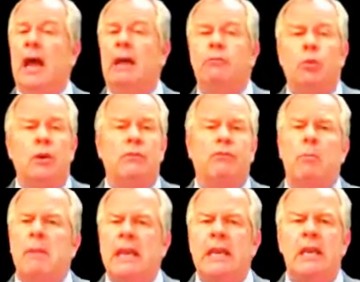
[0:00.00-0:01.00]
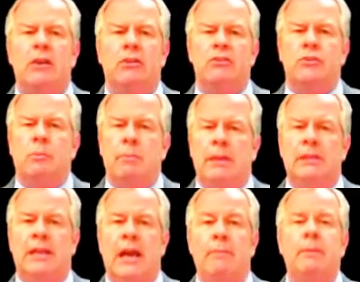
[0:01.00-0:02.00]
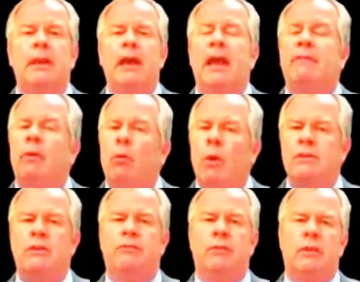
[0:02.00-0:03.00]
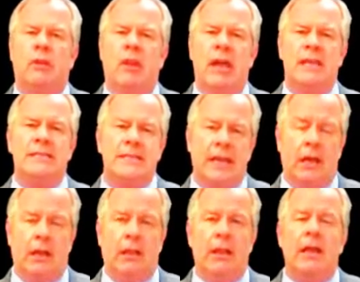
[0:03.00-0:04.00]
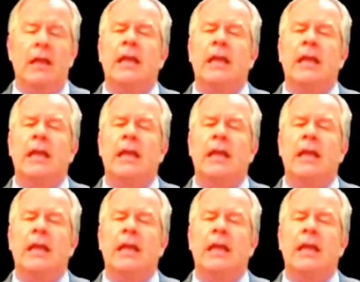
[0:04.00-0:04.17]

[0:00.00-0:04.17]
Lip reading: "I've worked for many years to build it up, and I have a wonderful clientele.